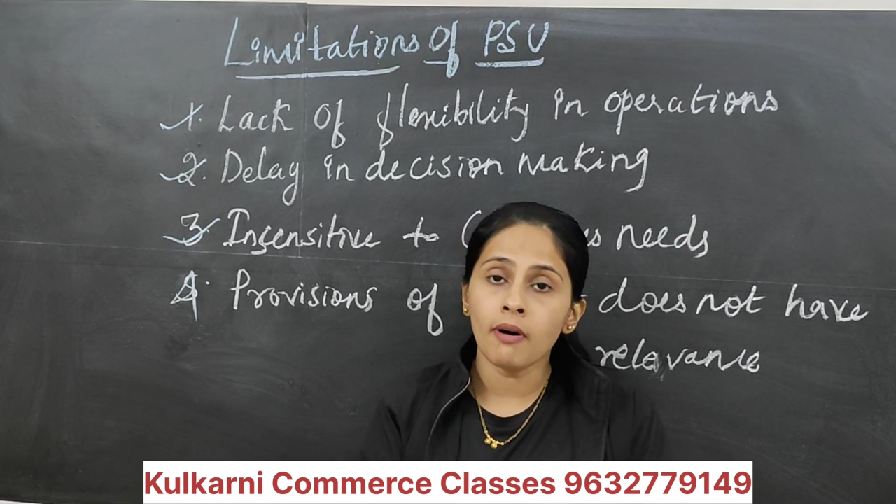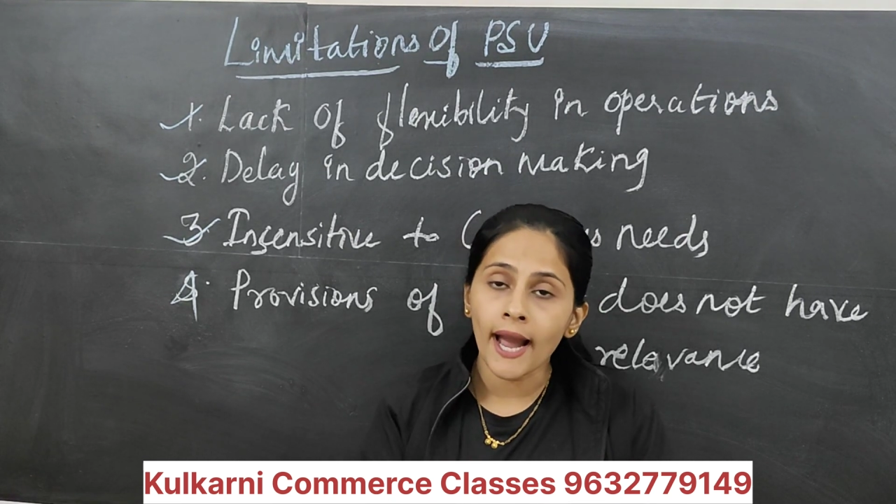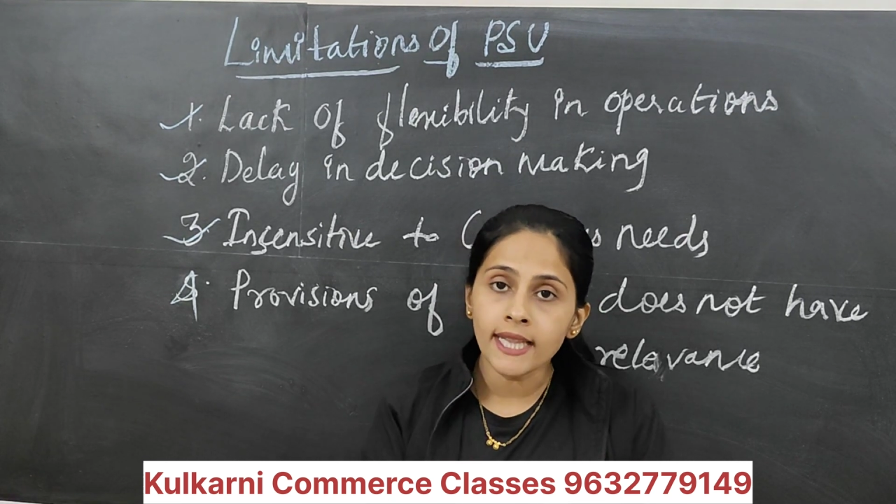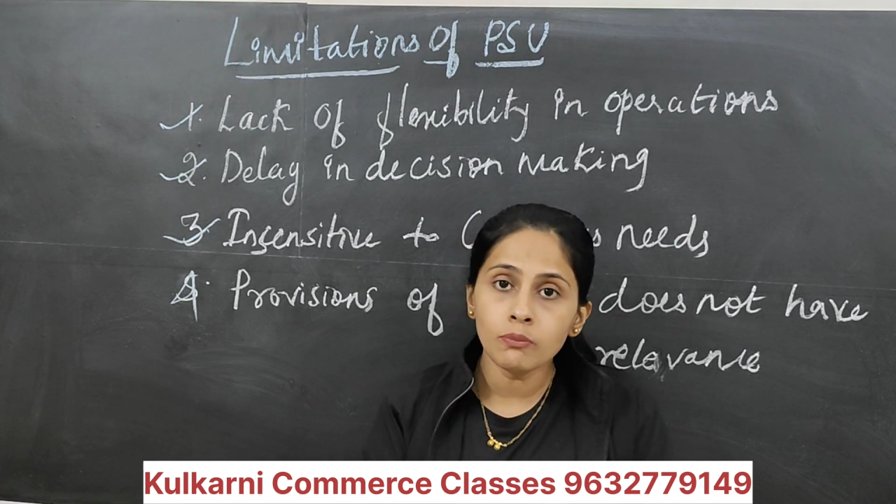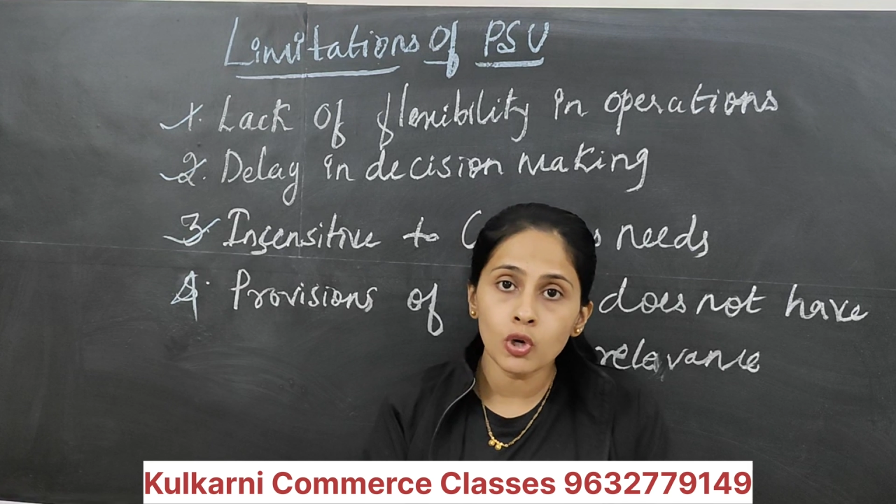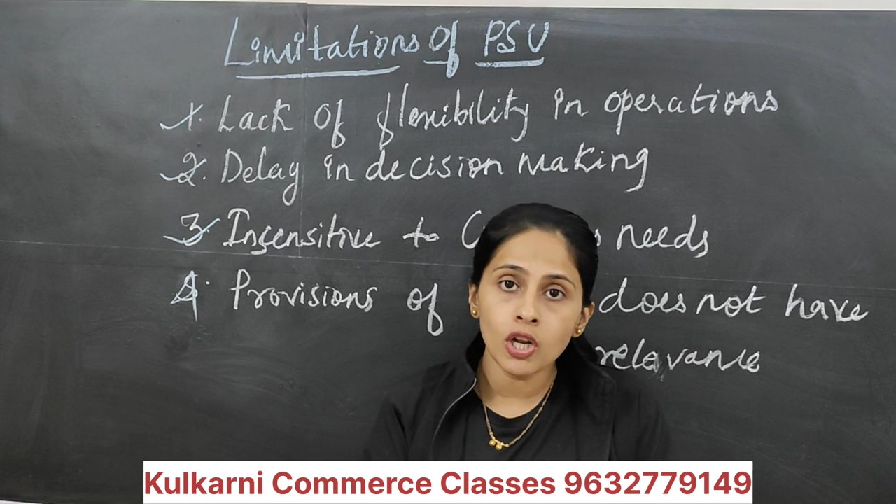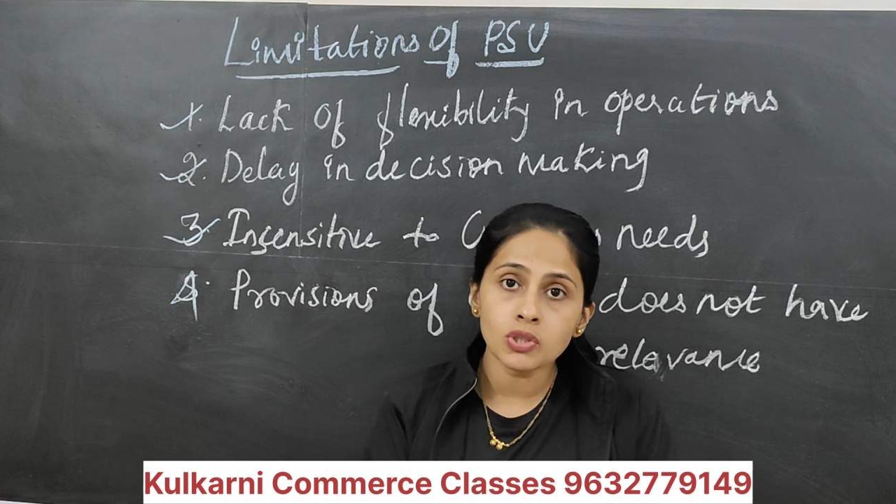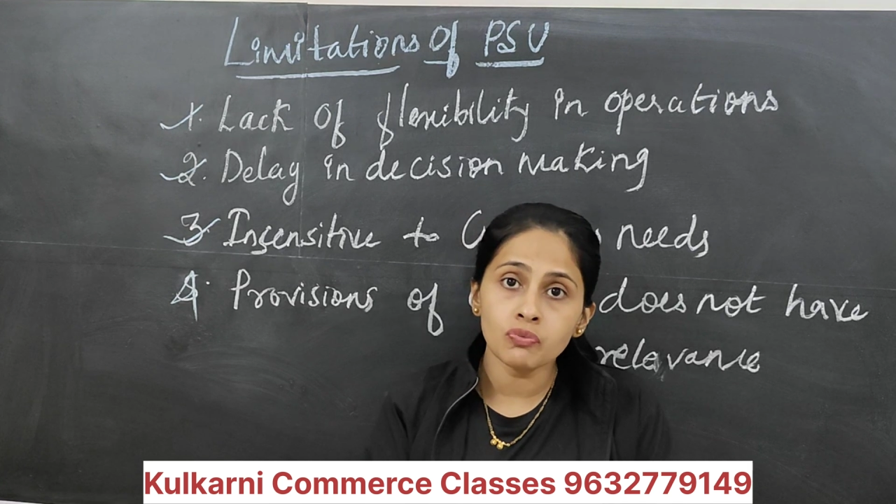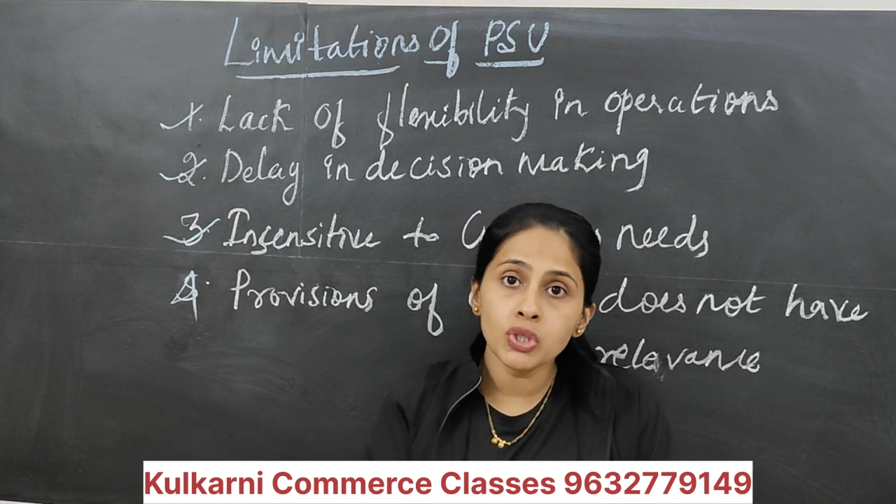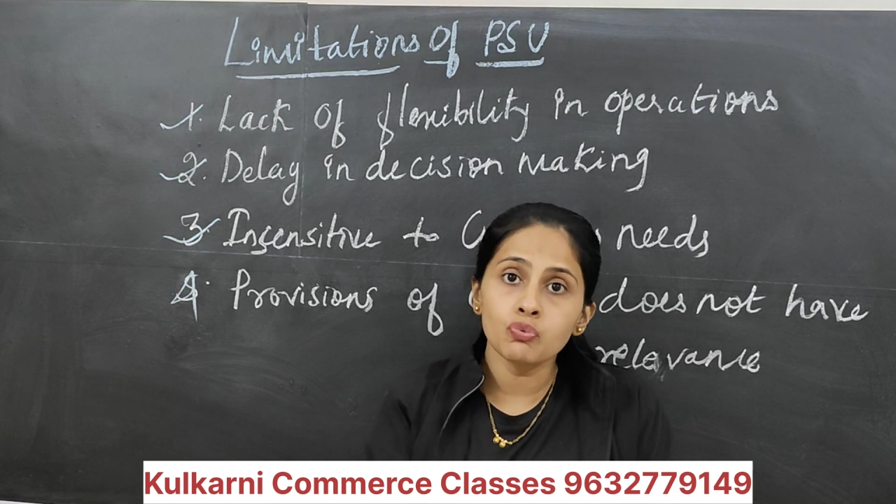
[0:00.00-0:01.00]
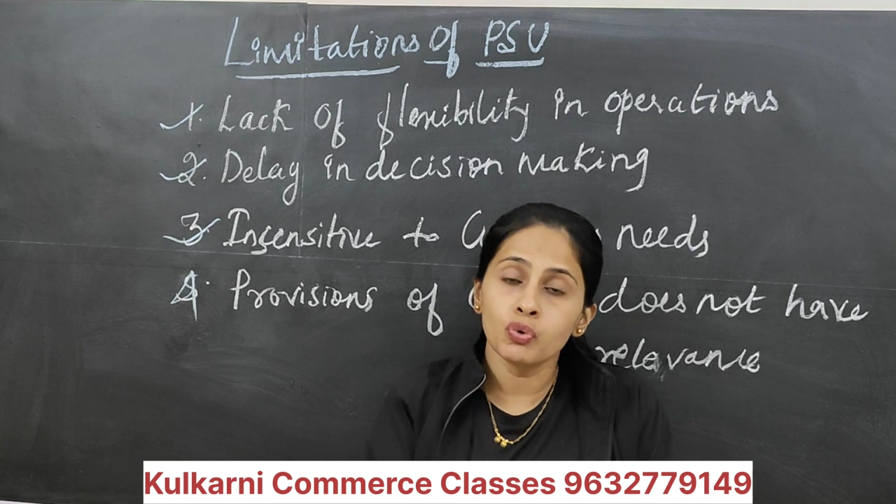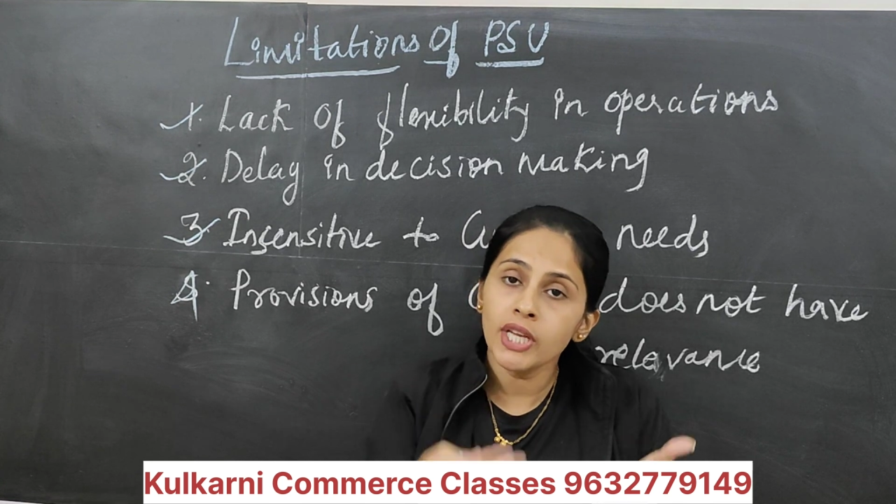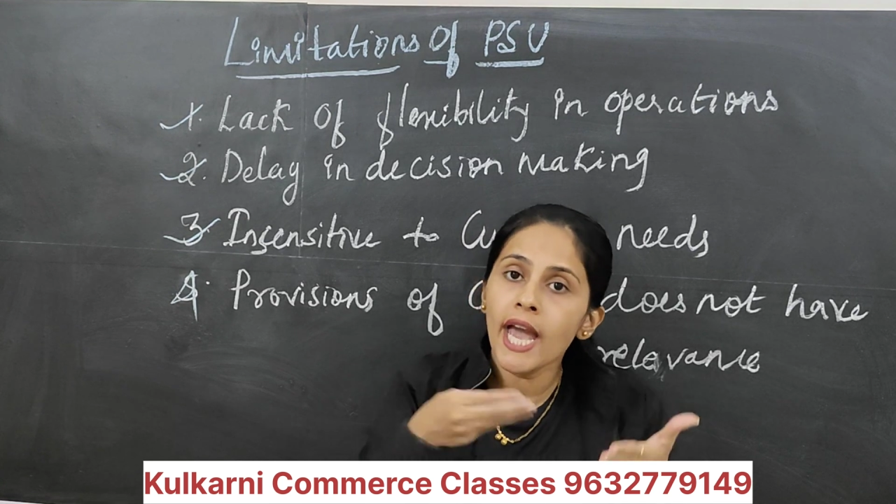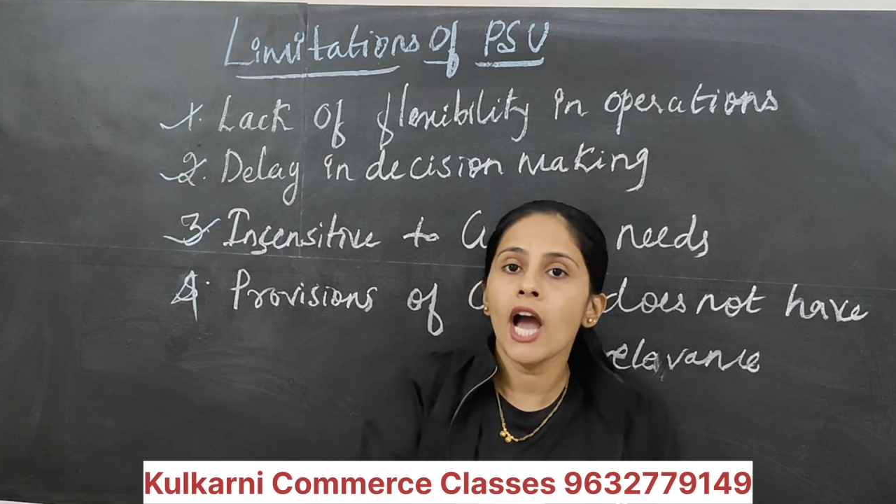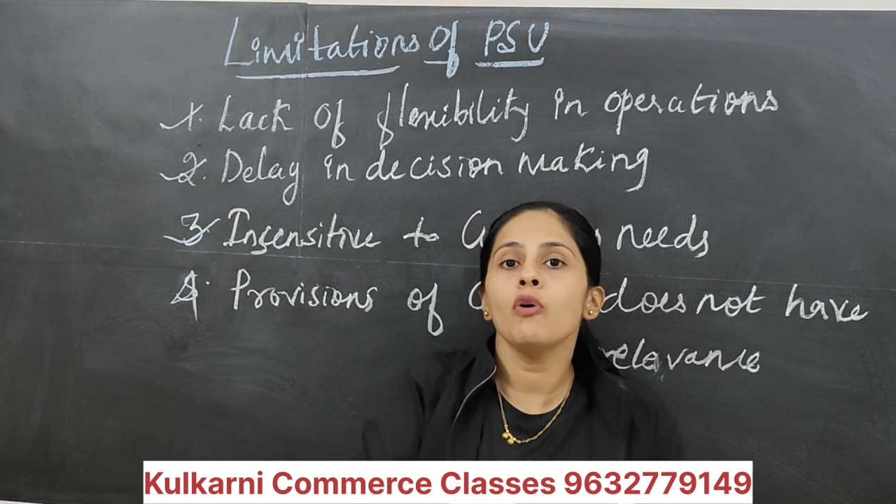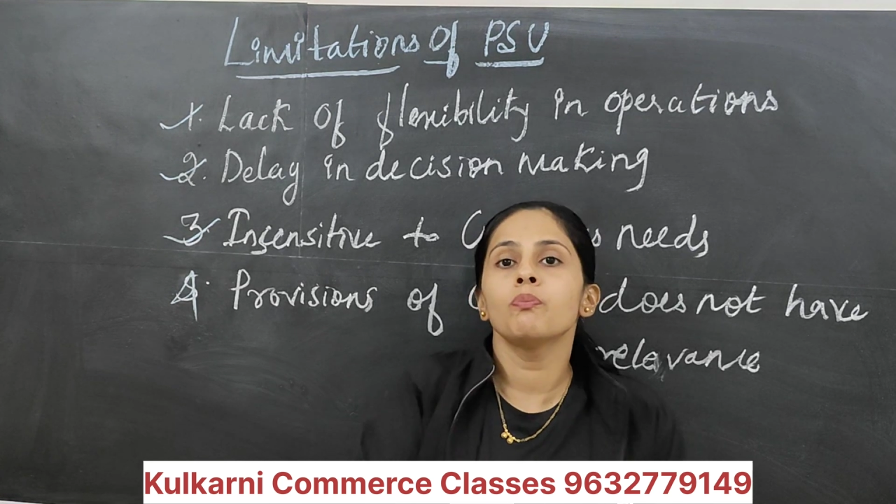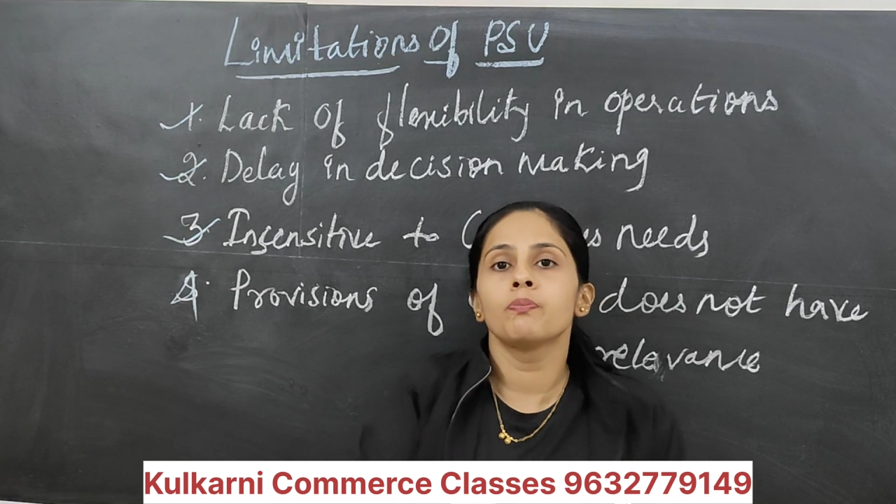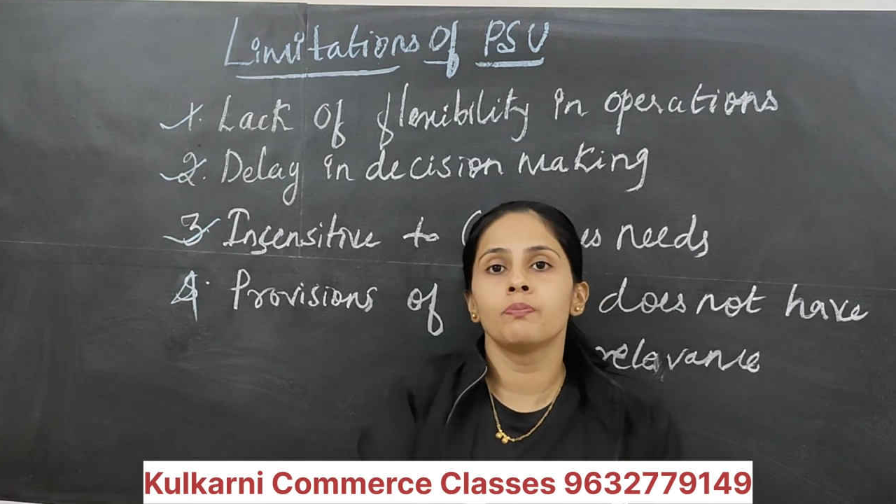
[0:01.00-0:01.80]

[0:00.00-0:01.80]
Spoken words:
buy the products which we have